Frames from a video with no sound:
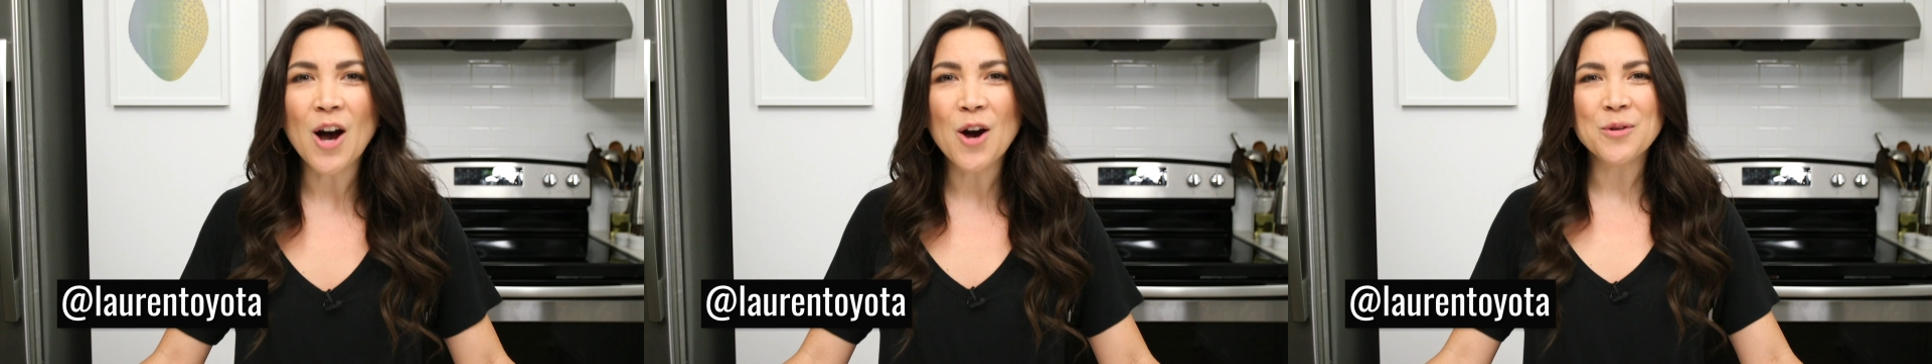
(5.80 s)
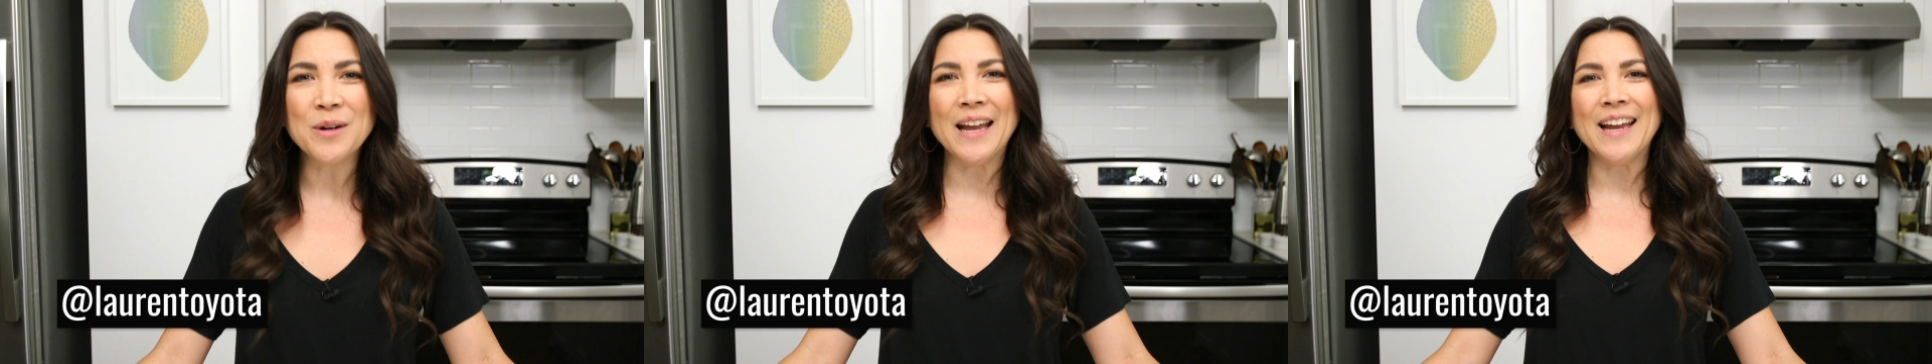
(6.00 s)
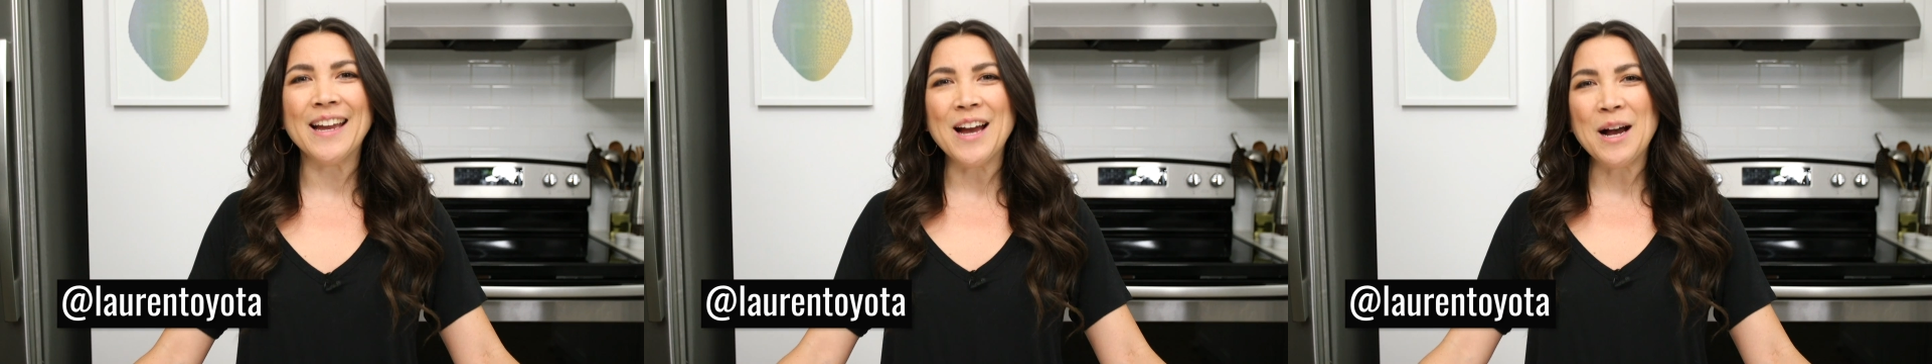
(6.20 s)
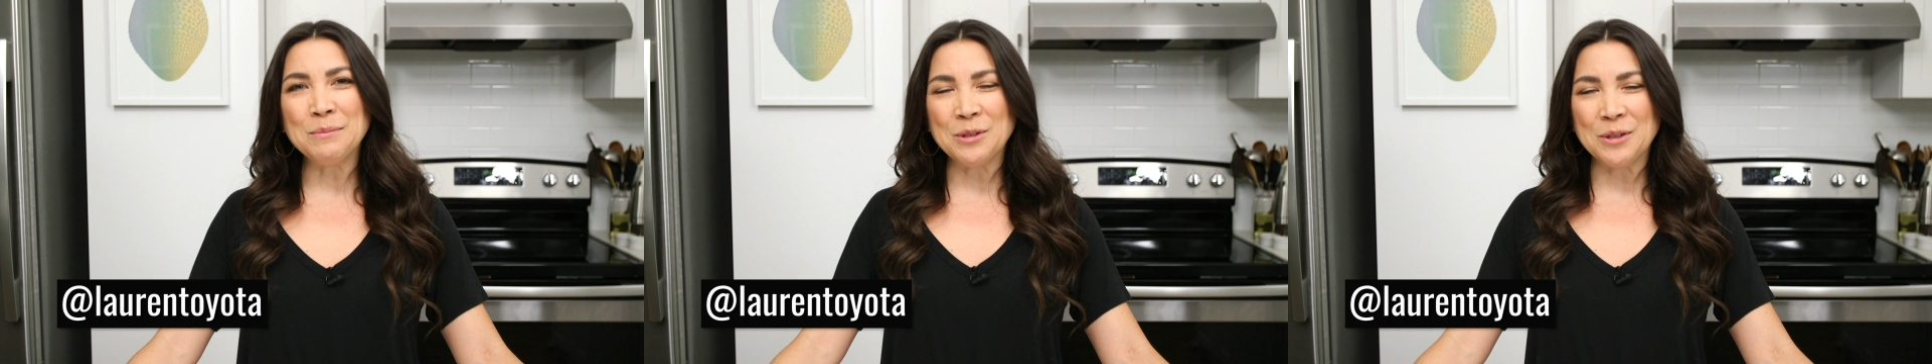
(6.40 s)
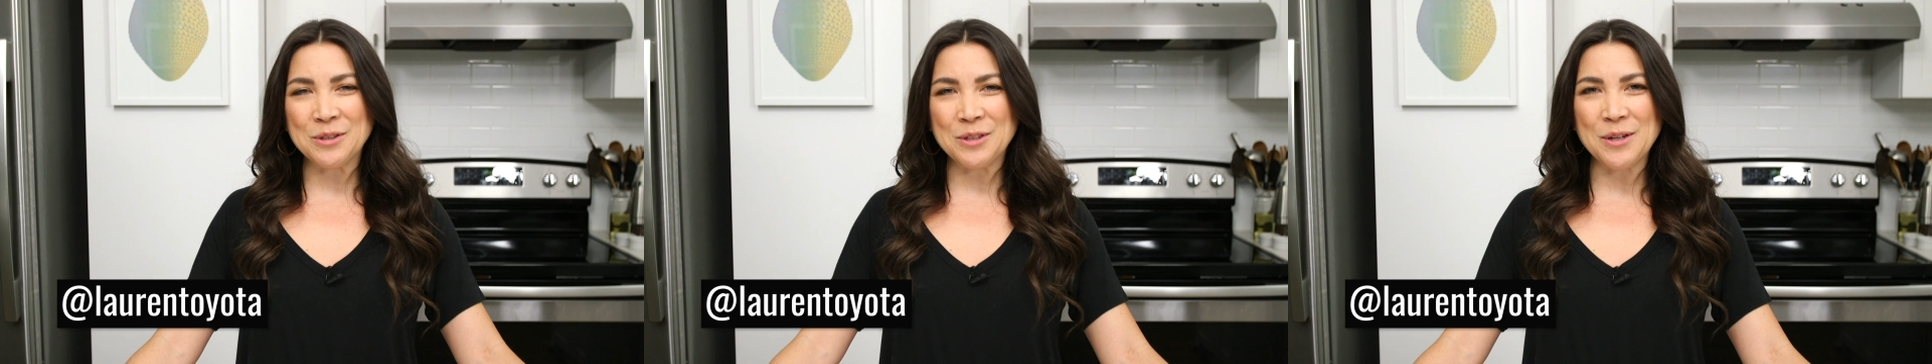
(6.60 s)
Oh hey, I'm
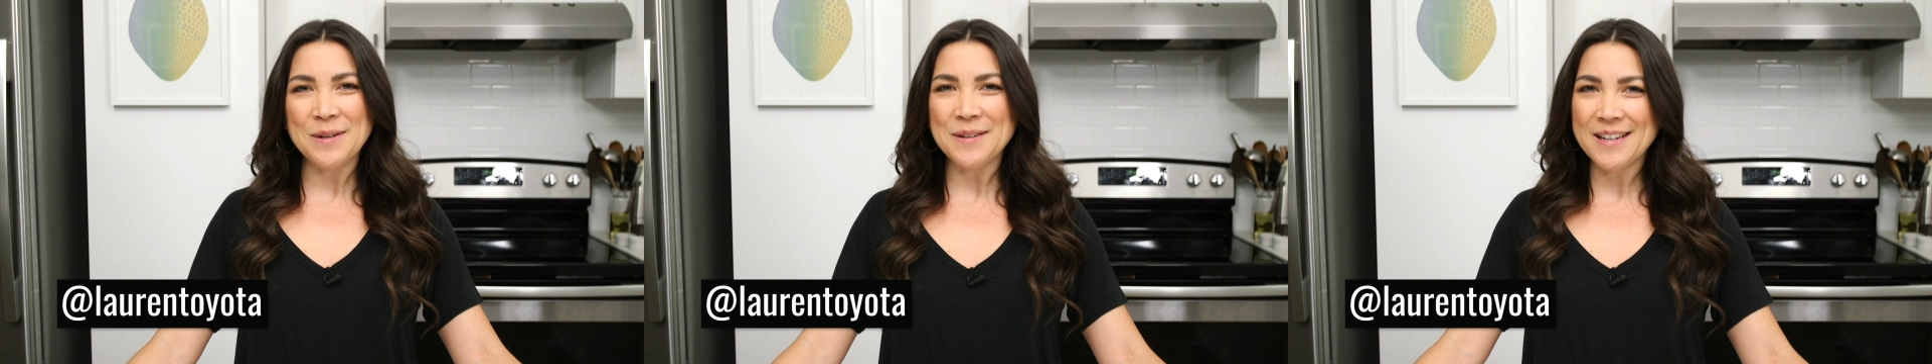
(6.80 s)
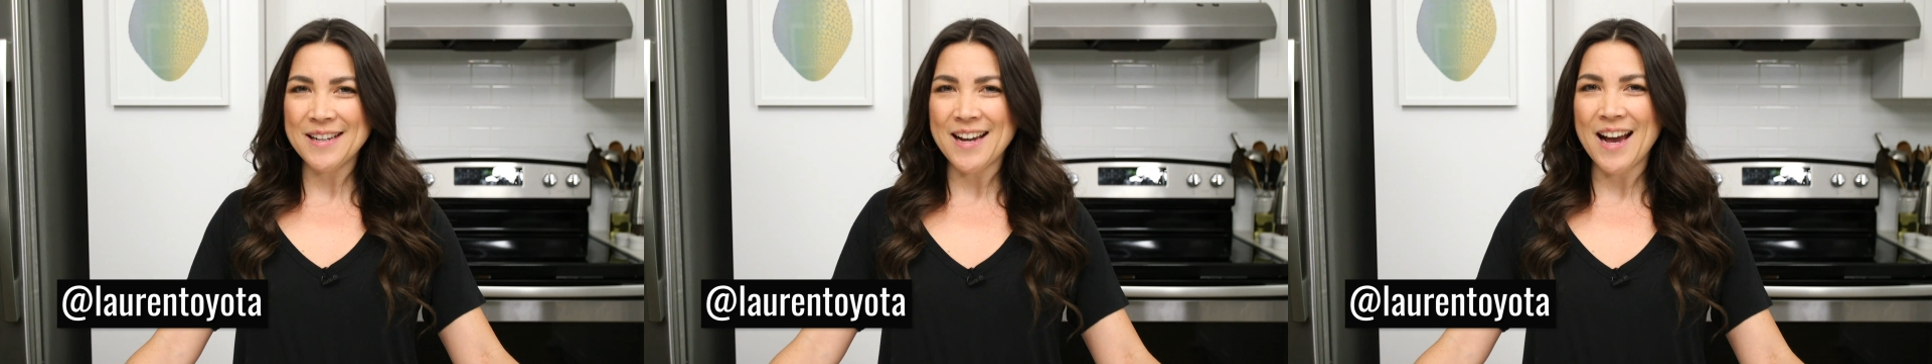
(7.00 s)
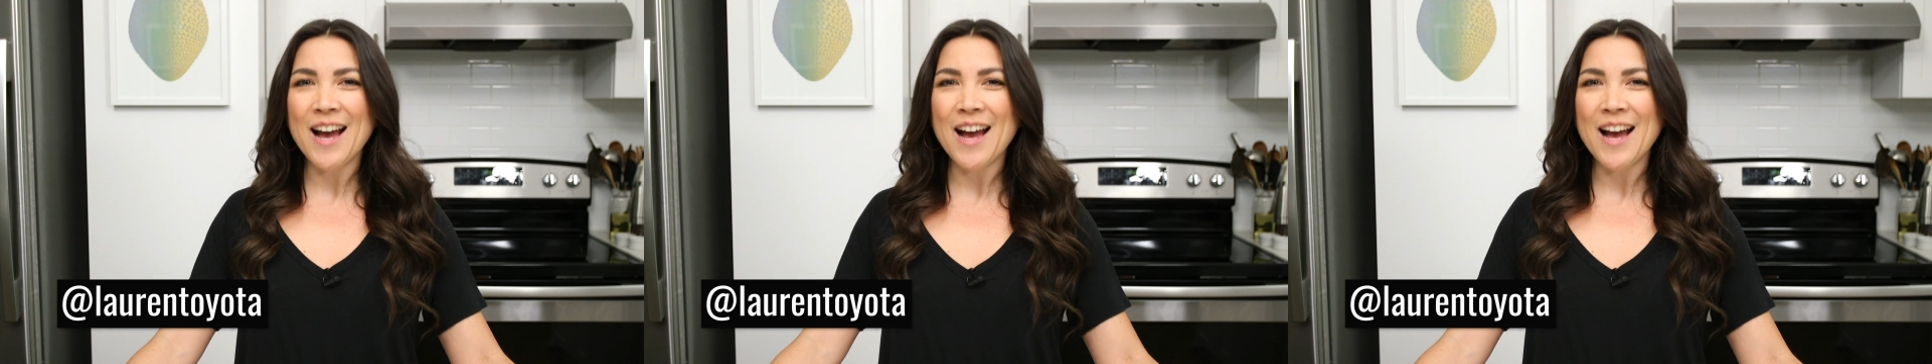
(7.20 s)
Lauren Toyota,